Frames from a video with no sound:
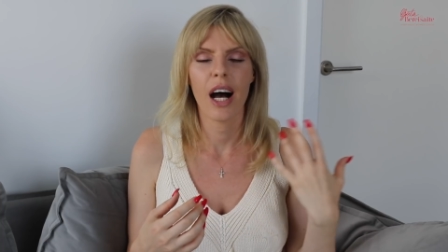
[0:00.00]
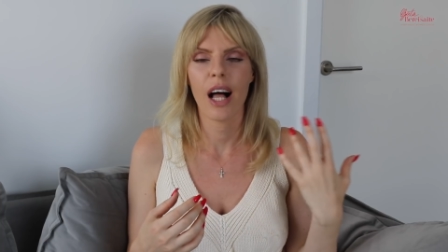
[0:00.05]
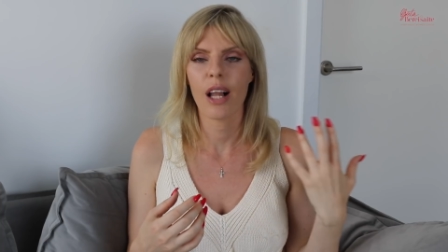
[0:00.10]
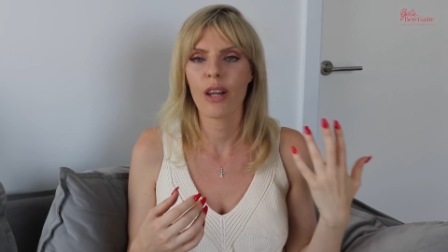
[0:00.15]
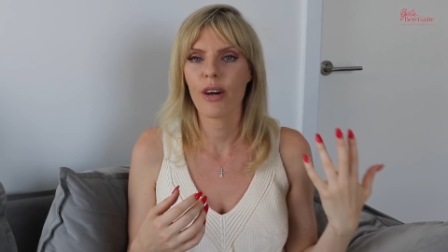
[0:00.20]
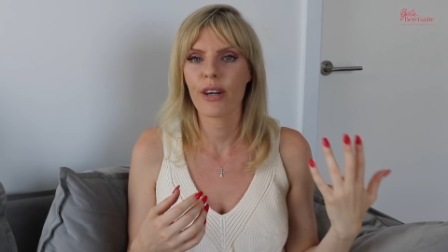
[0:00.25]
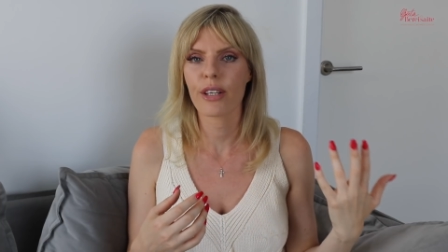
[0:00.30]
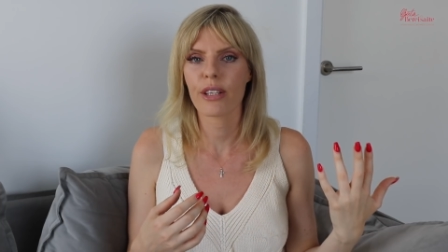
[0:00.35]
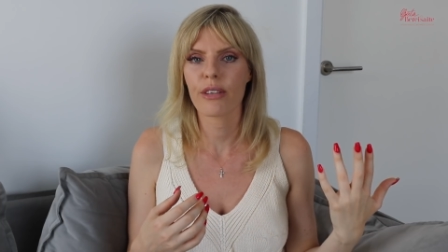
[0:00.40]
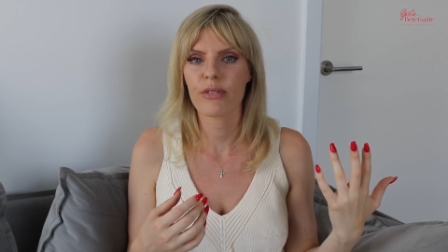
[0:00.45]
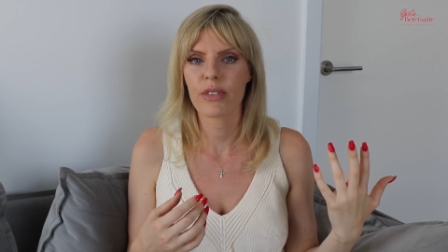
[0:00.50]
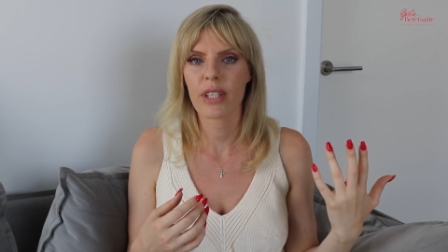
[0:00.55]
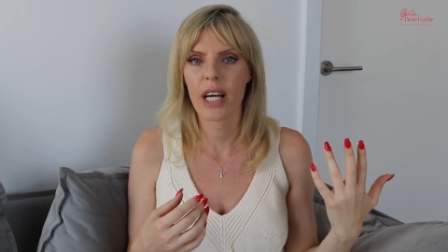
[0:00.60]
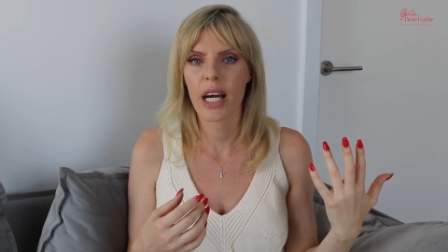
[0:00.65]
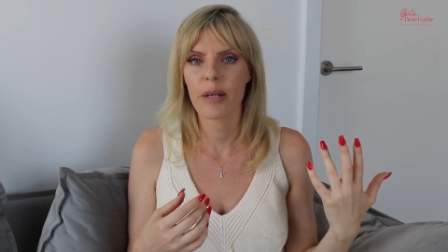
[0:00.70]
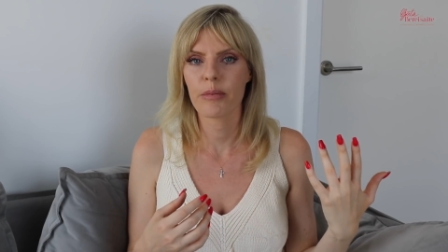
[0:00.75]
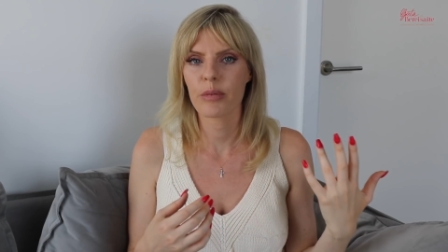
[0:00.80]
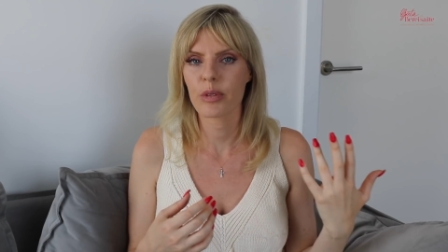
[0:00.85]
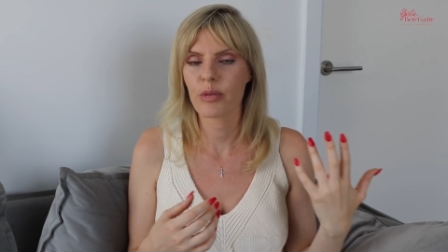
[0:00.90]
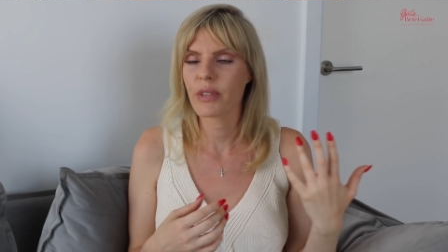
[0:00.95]
a lot of
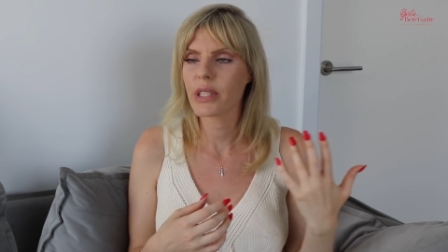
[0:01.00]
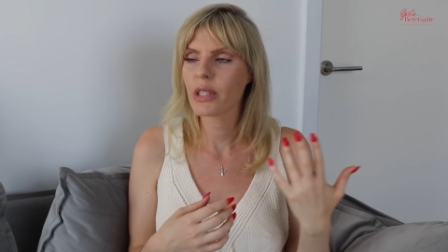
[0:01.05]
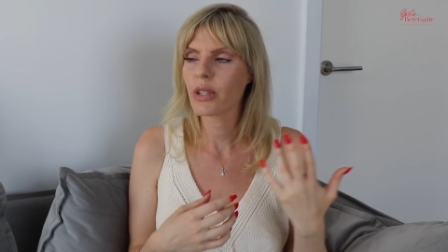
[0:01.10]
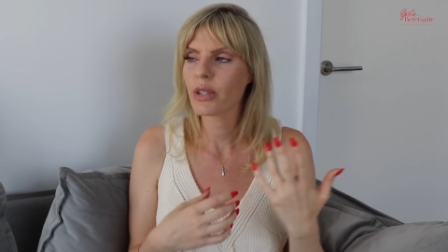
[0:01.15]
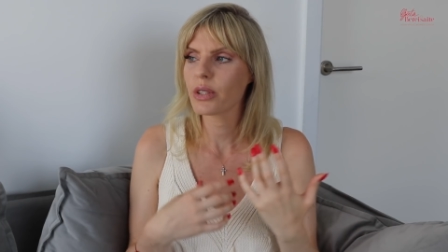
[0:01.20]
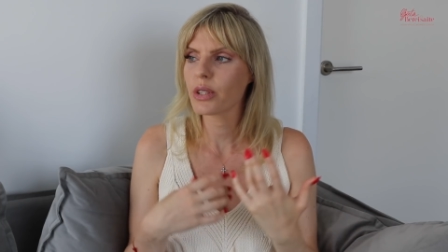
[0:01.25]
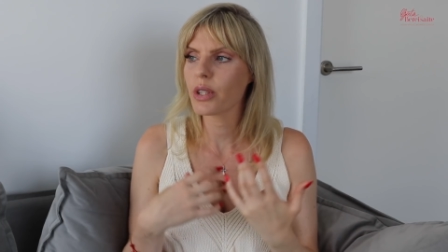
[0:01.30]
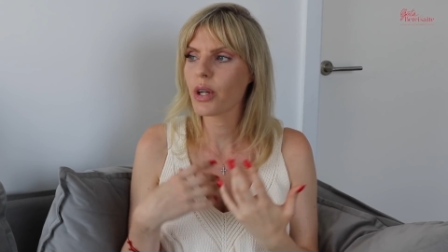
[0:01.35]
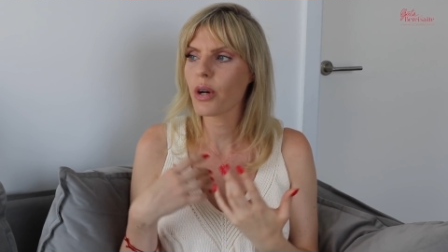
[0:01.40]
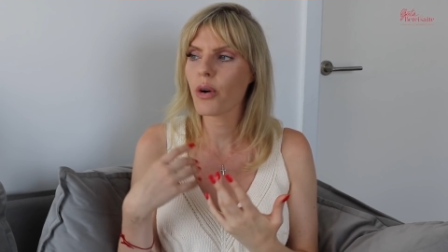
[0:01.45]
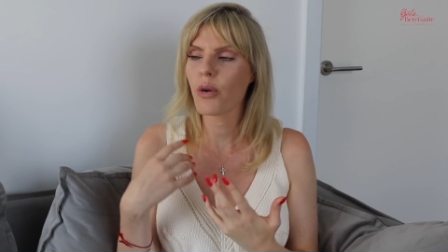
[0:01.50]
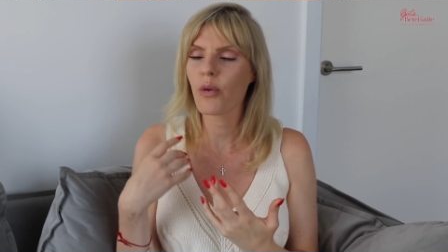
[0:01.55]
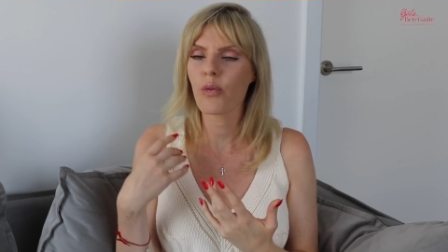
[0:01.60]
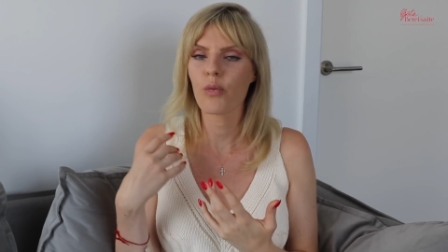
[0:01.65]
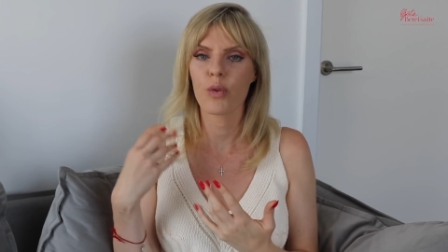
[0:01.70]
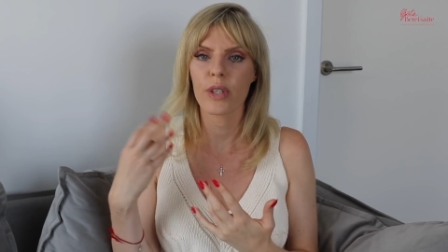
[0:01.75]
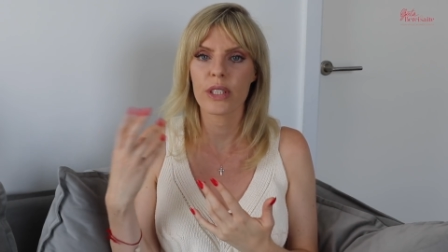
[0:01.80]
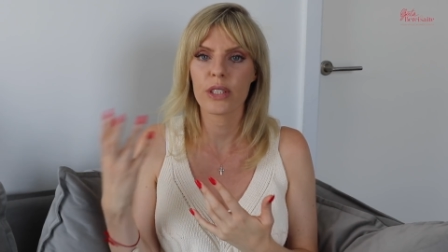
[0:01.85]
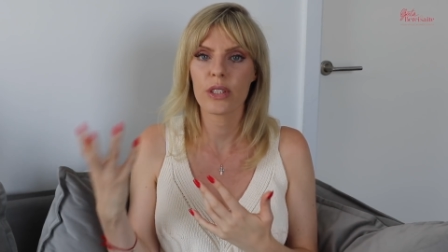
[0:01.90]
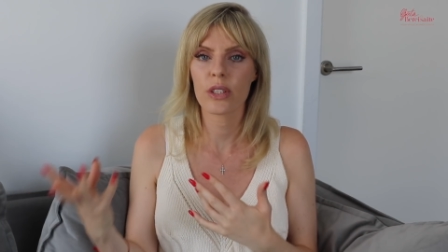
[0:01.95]
times we don't know
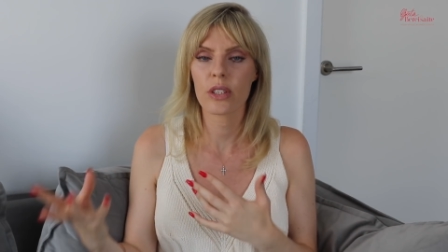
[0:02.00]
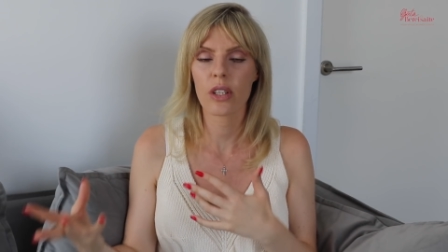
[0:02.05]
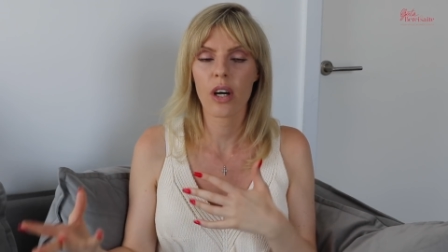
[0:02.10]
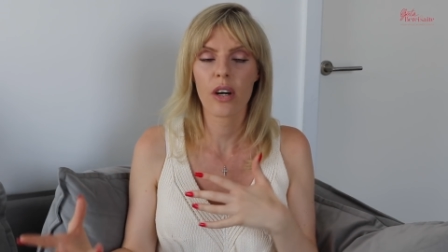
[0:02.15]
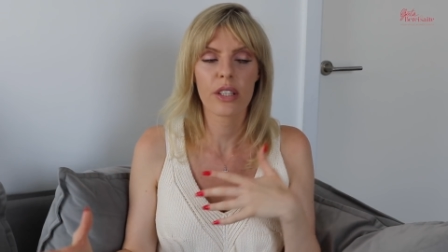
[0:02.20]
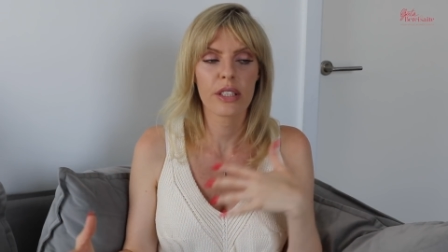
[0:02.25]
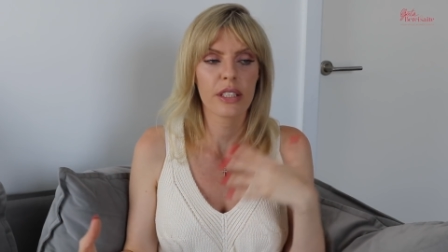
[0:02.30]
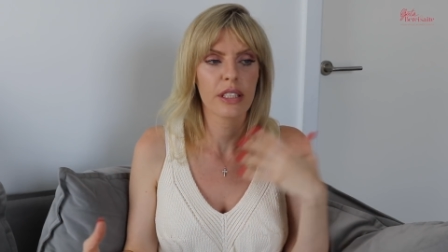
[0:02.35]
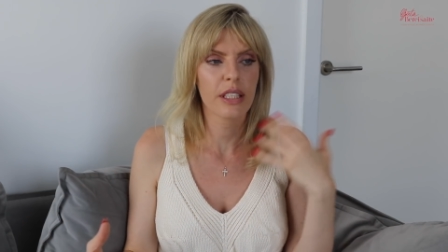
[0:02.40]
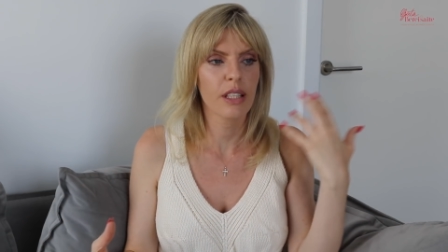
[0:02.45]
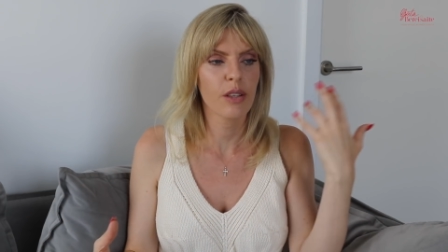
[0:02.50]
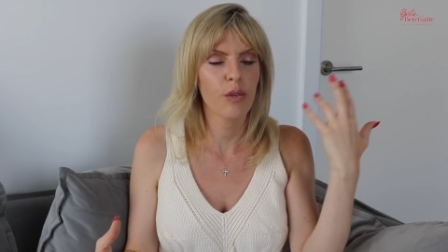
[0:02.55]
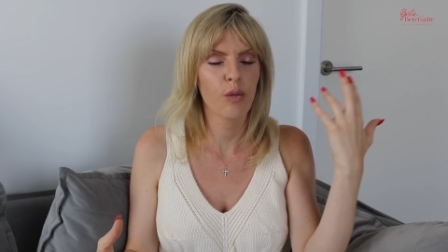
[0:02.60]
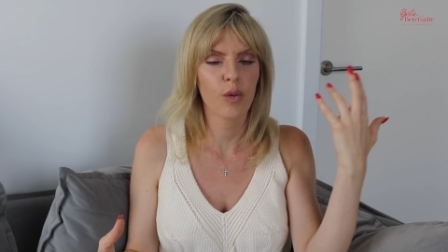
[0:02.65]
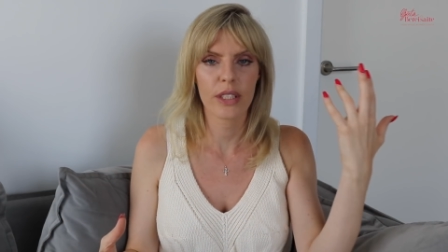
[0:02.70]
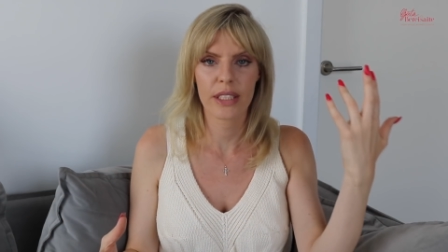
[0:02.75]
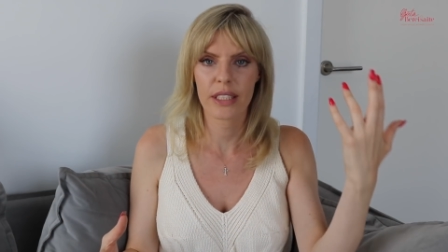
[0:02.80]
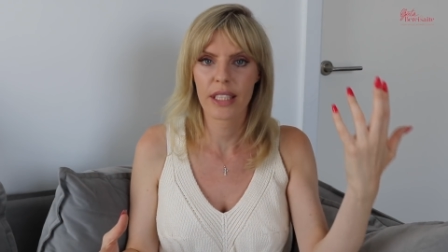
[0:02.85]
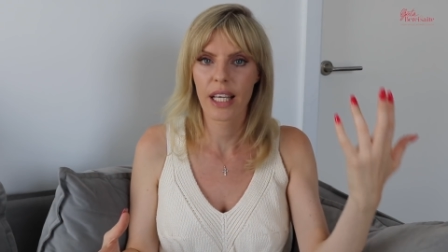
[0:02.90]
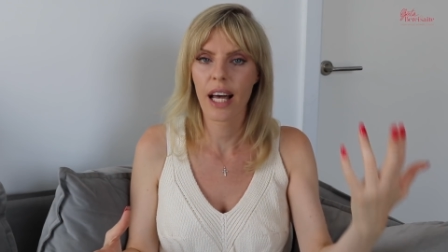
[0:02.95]
what's toxic,
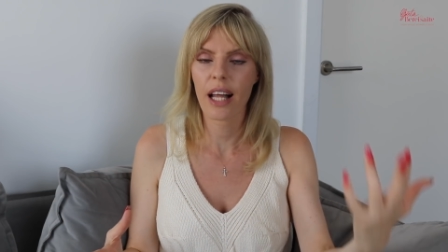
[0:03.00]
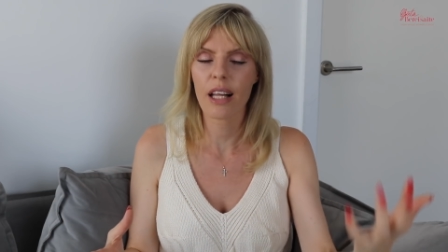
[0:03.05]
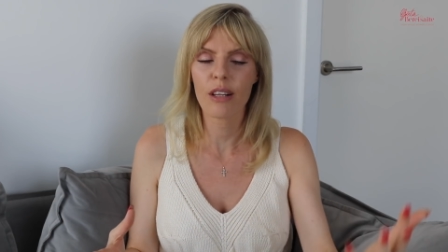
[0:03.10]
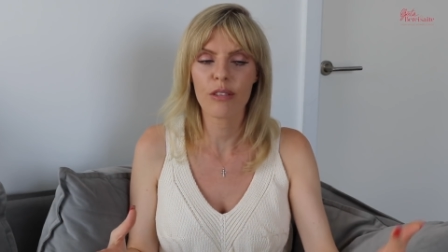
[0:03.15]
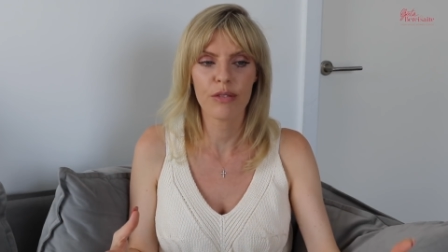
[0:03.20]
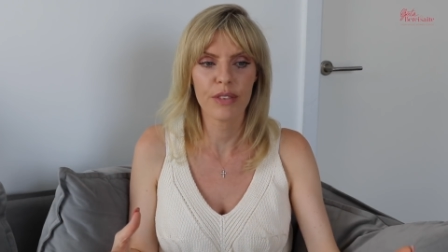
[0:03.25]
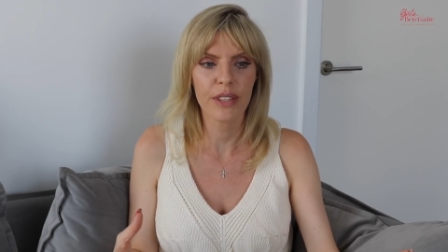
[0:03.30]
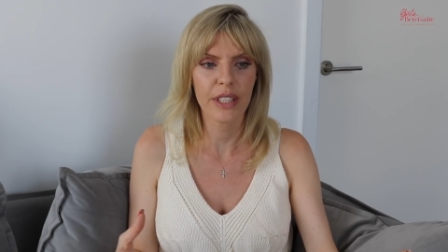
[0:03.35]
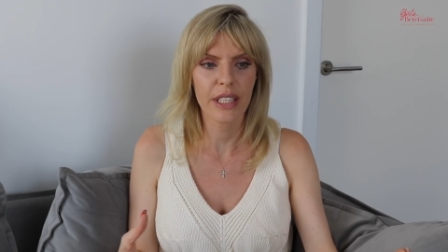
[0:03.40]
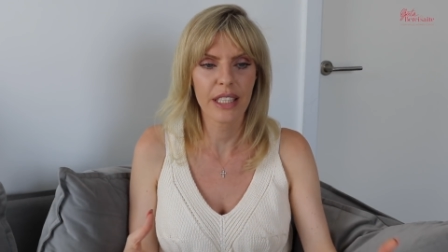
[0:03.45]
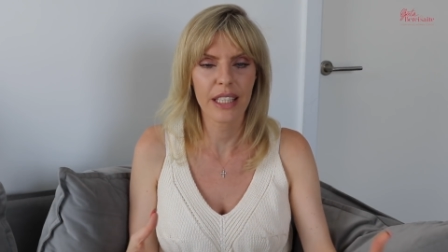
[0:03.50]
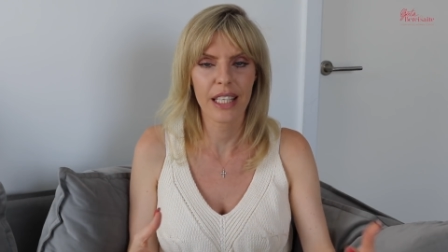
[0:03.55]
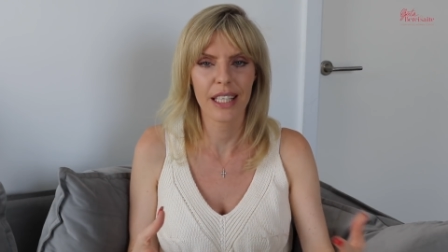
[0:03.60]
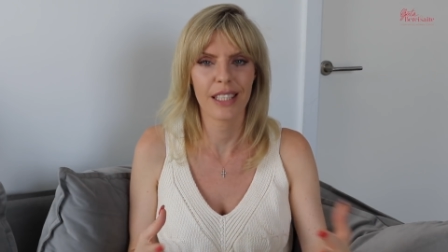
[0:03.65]
what's healthy,